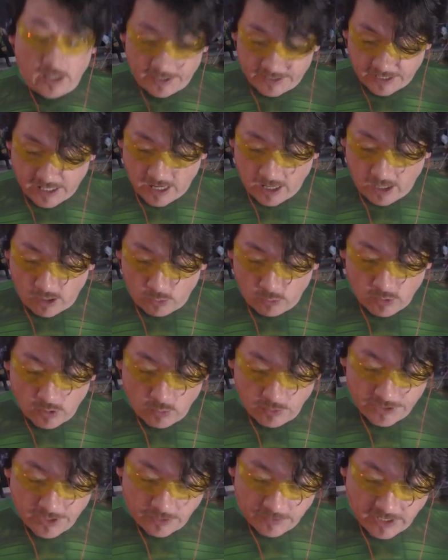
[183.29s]
Now,
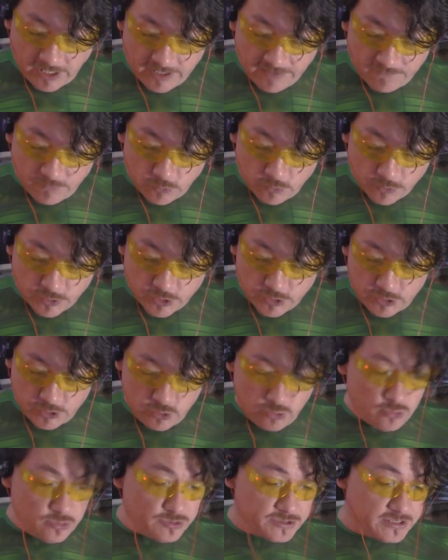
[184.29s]
without any further
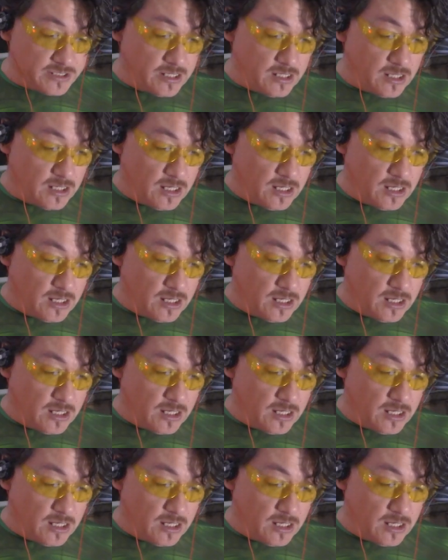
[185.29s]
ado-dos,